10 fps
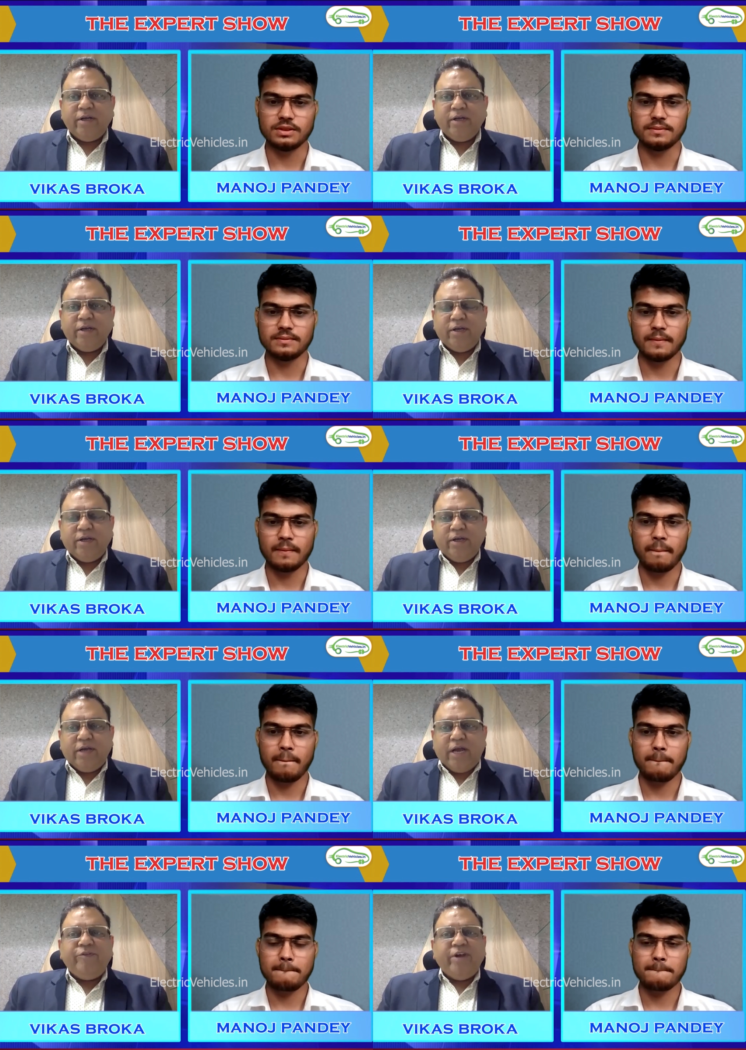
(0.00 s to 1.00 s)
Speaker 1: Hmm.
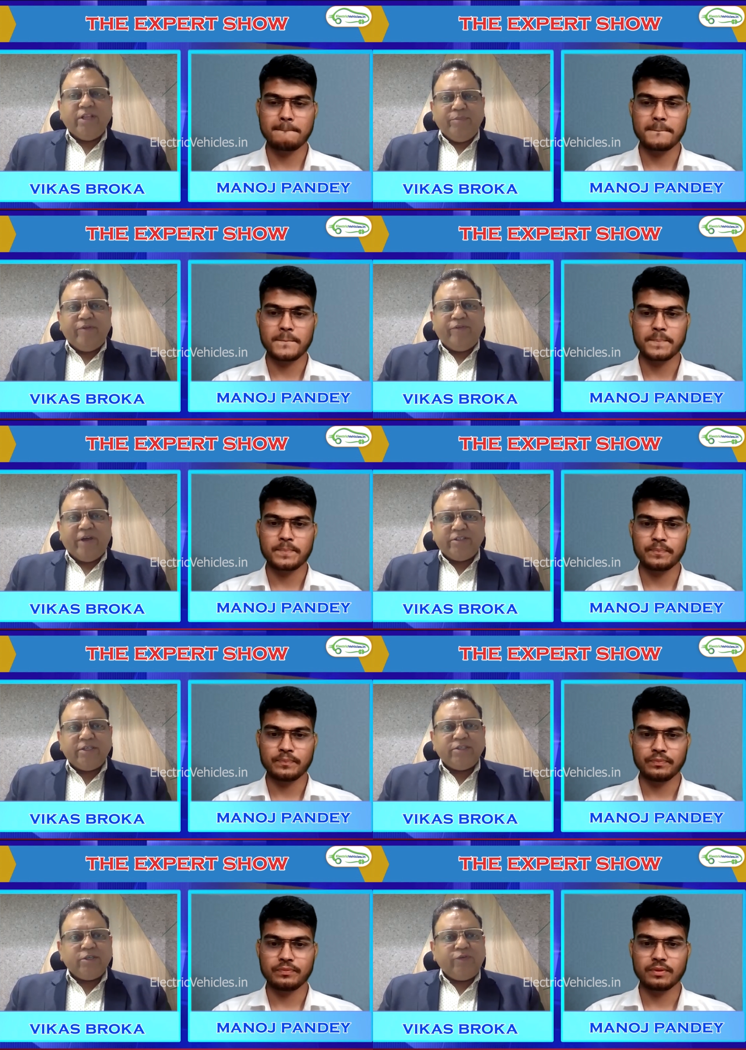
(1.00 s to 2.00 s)
And we are the
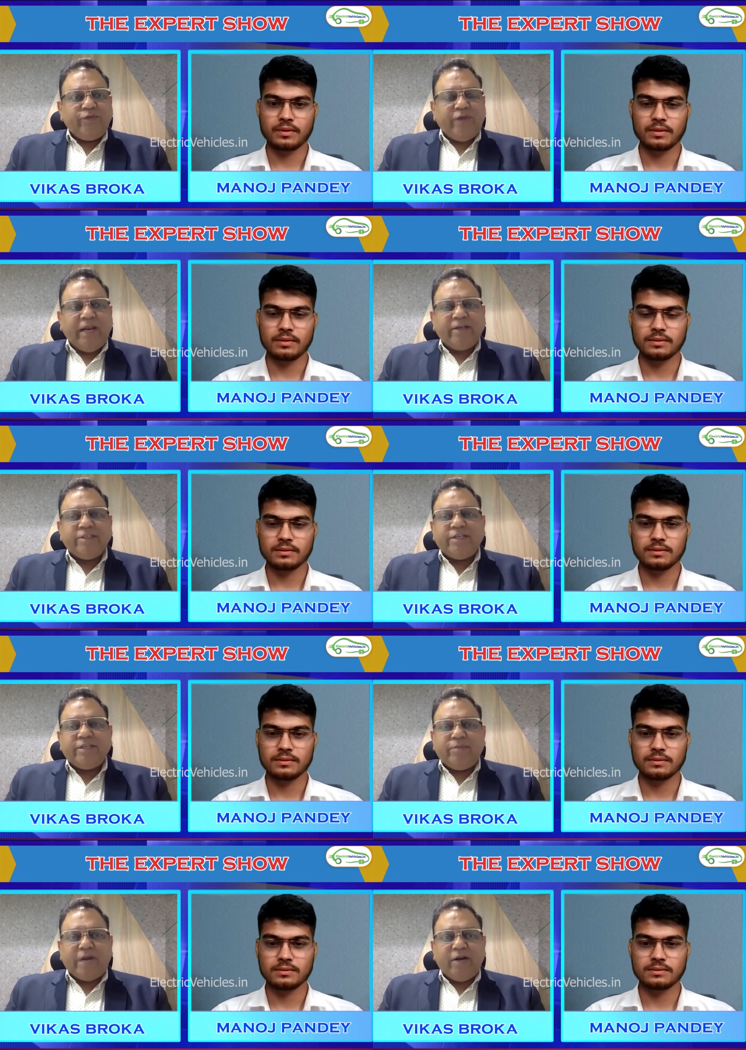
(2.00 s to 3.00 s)
manufacturers of
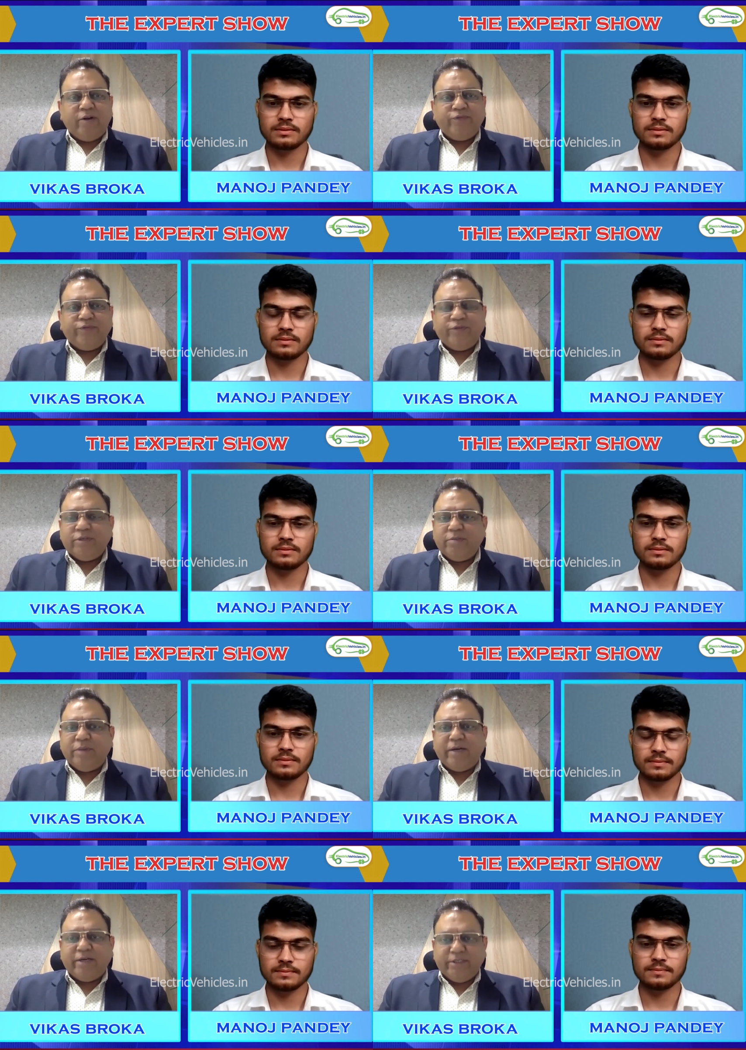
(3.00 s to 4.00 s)
Electricita brand of
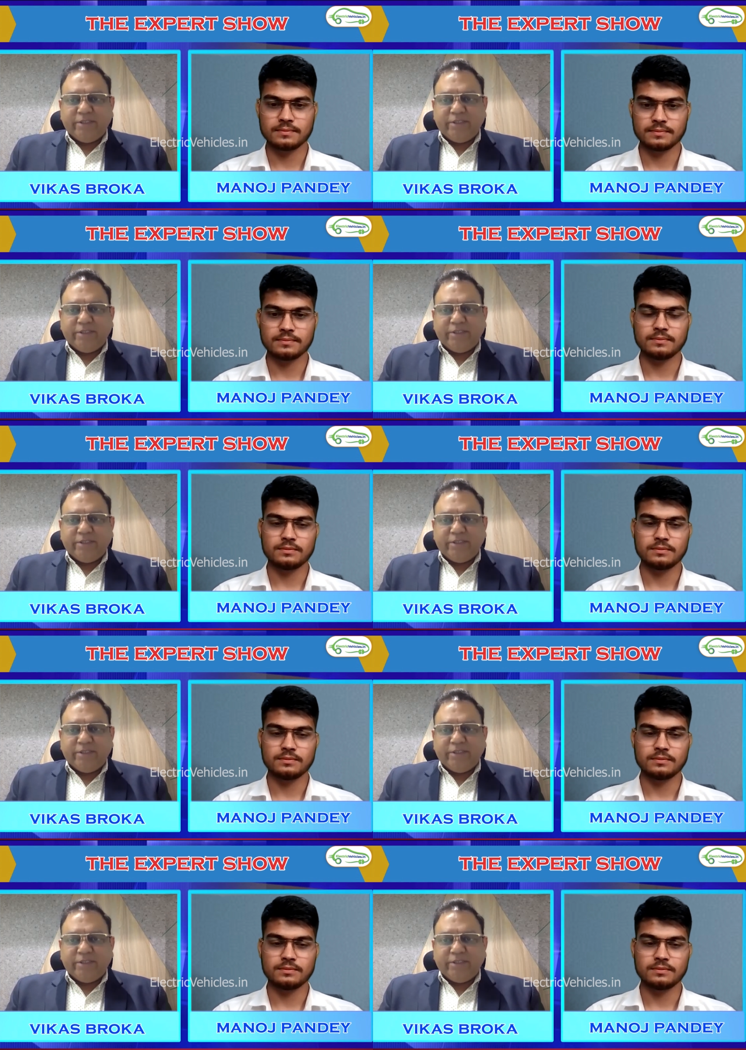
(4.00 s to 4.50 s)
uh, batteries.